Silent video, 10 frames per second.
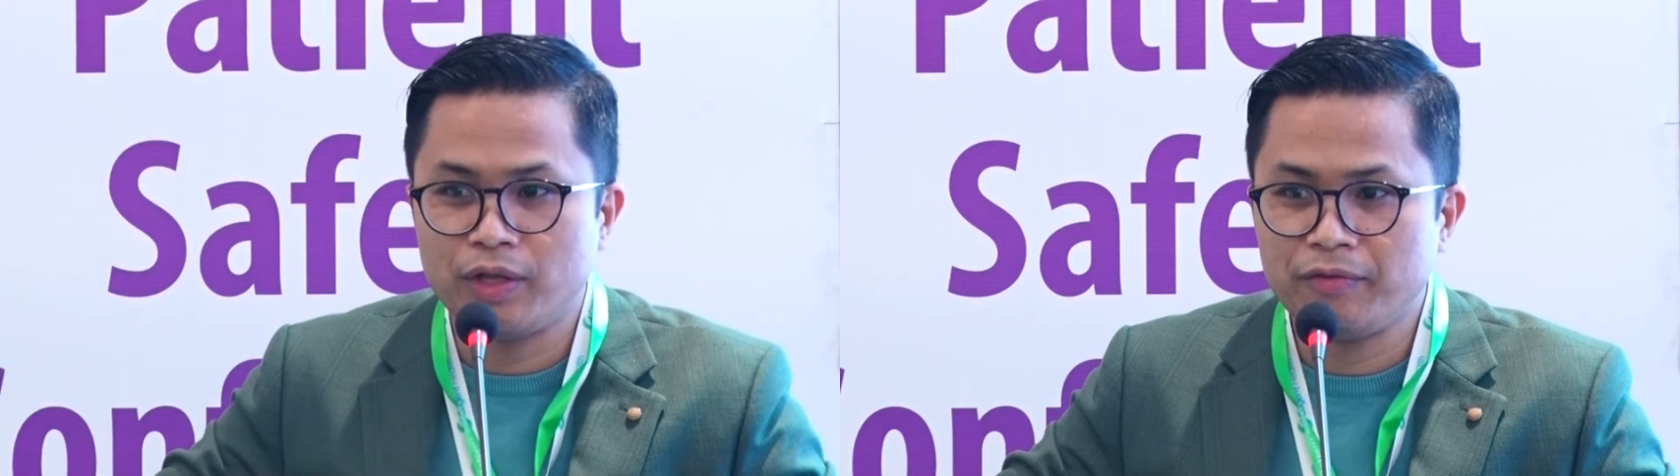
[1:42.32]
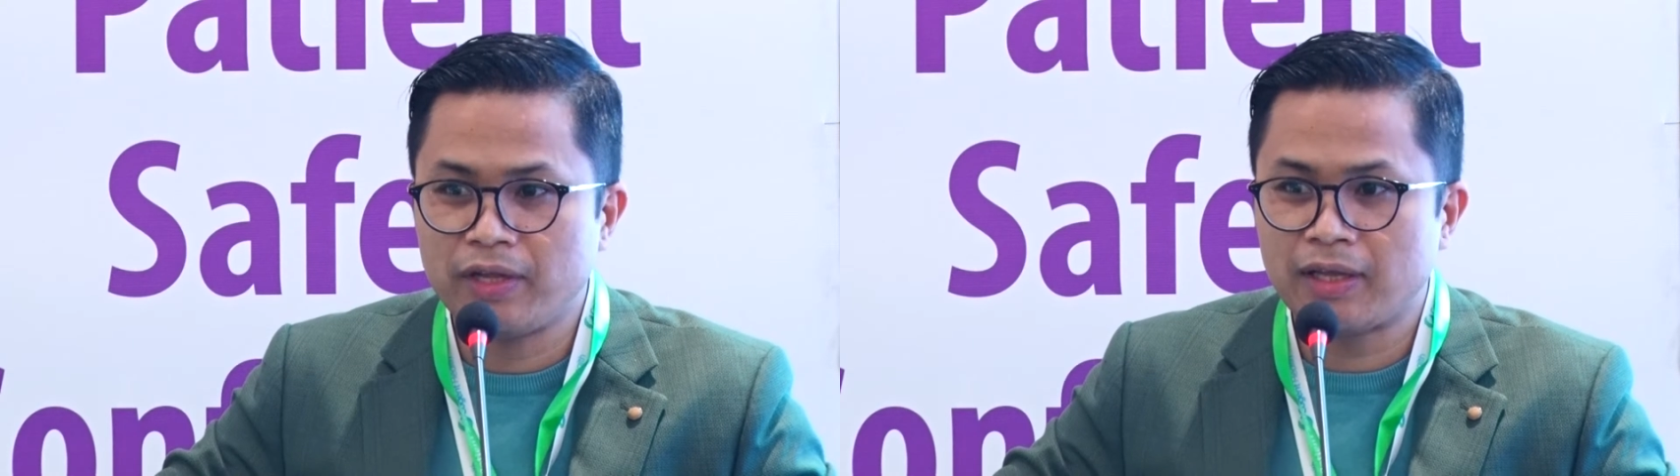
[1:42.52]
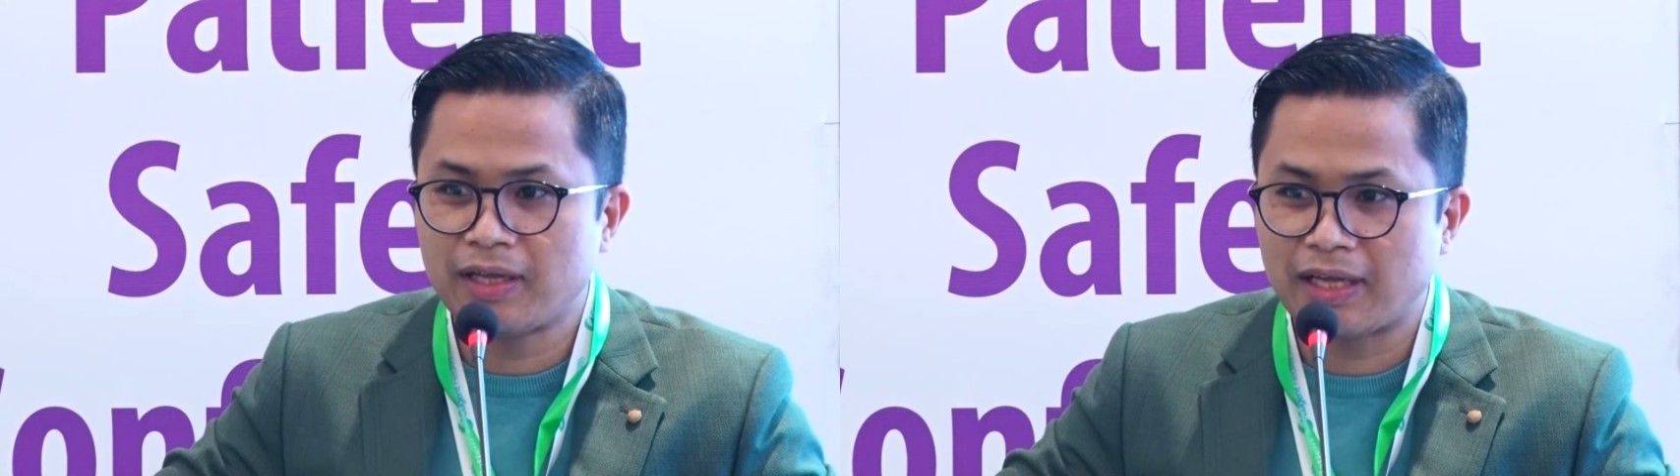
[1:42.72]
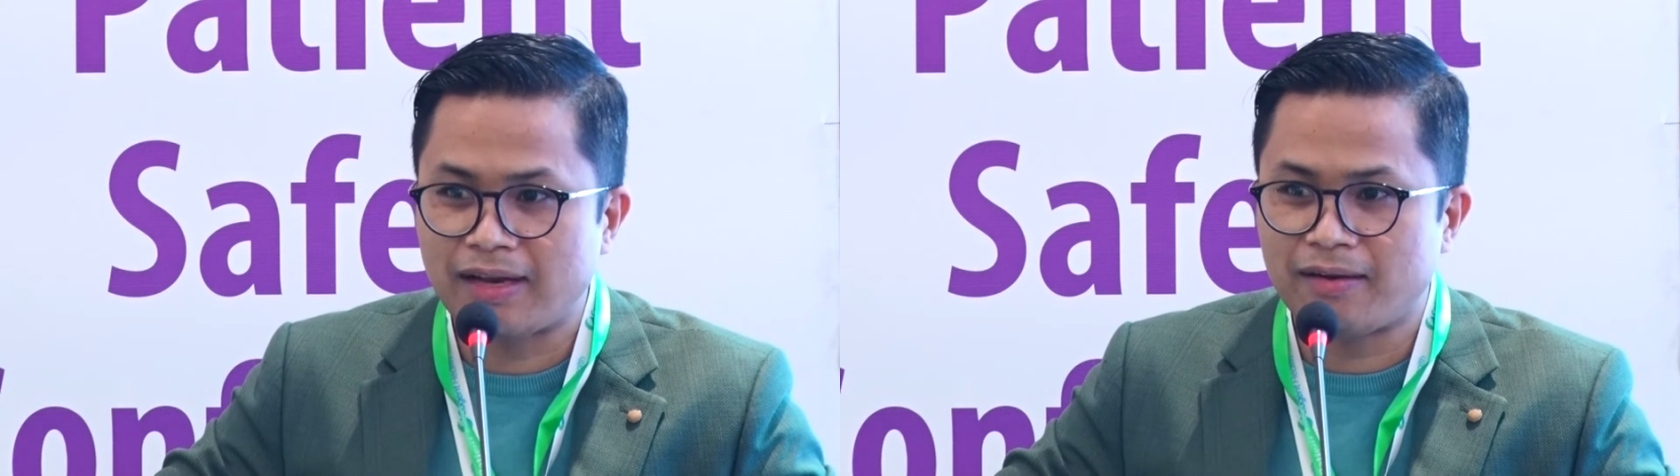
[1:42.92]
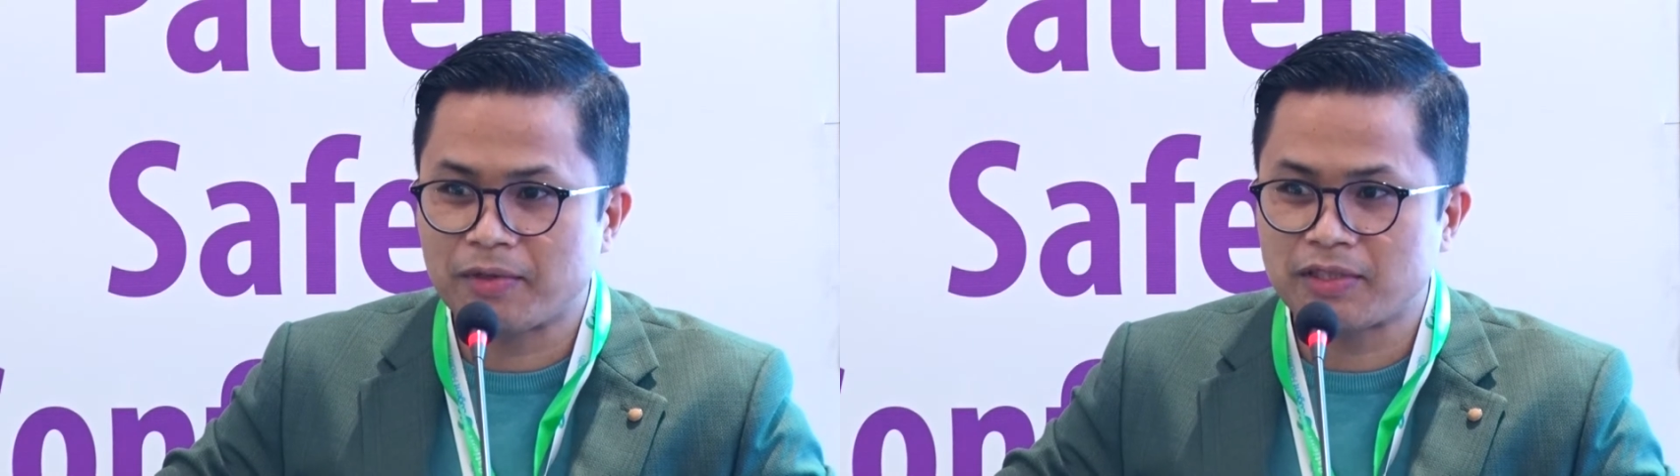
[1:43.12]
good evening
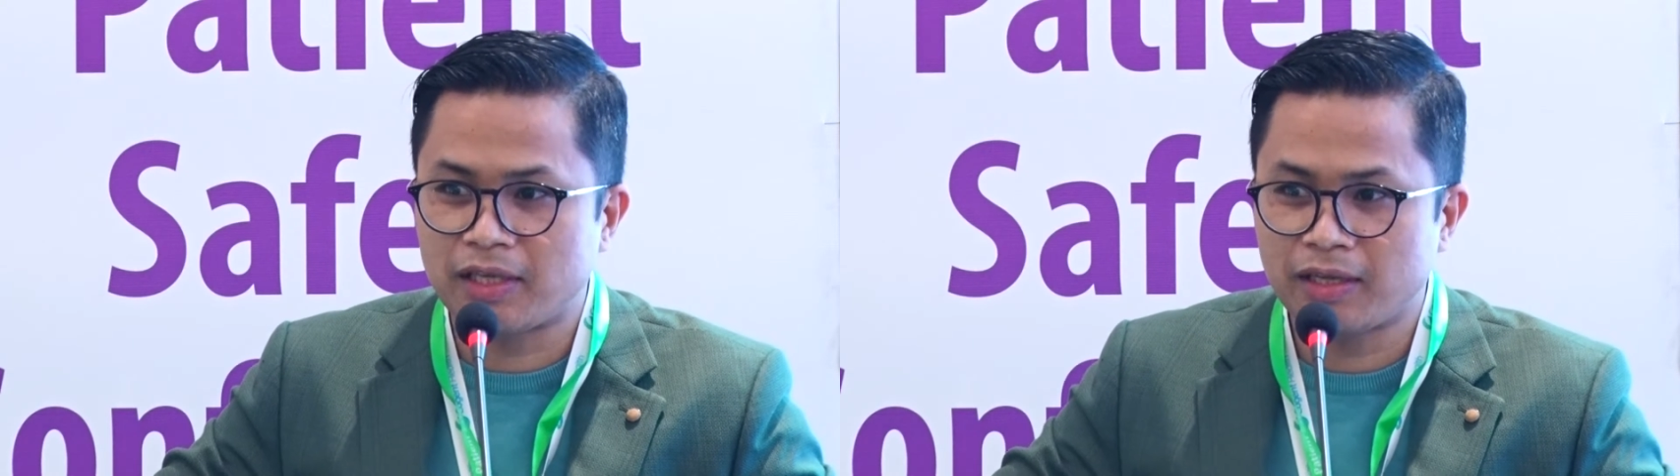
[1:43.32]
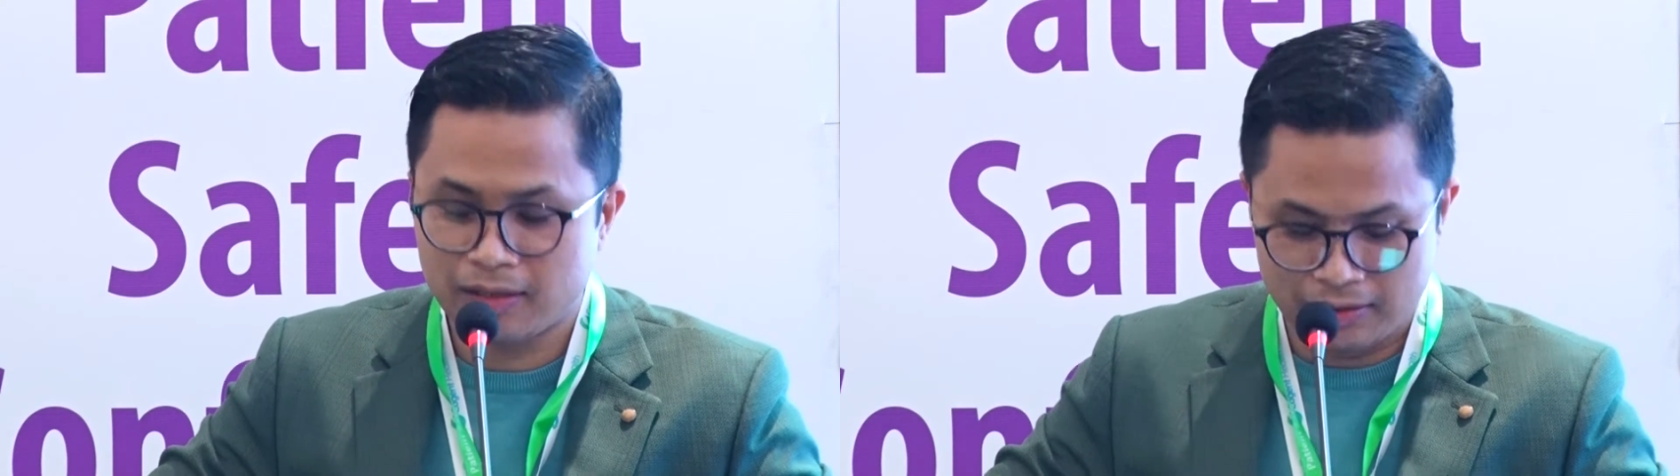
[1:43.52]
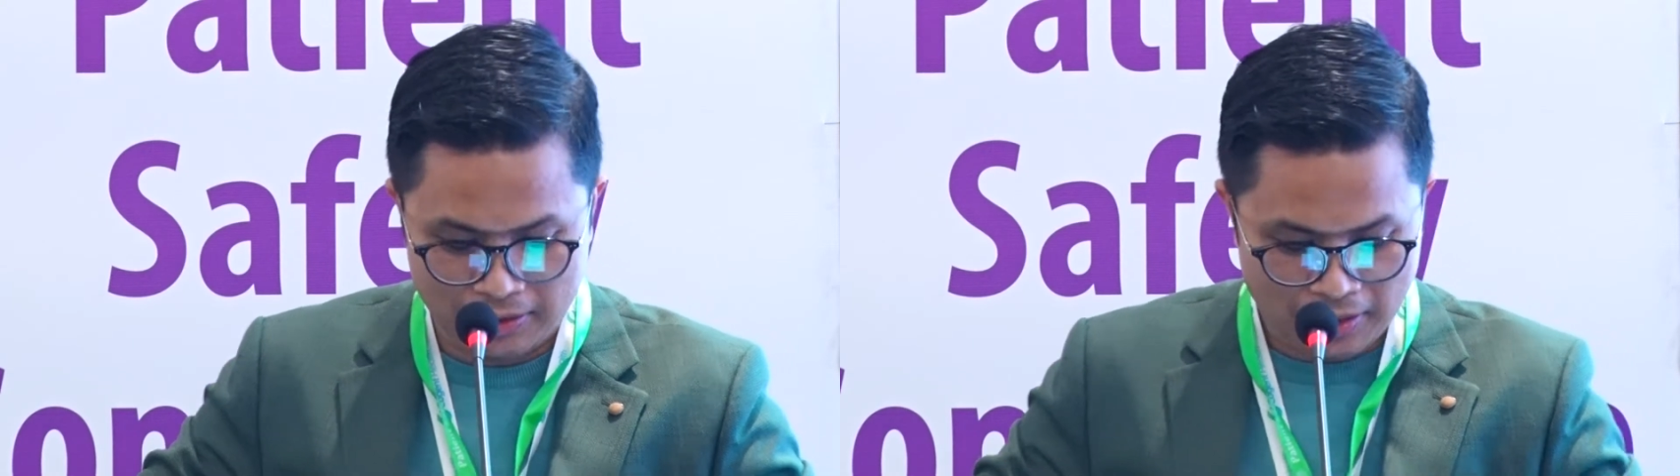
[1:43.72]
and namaste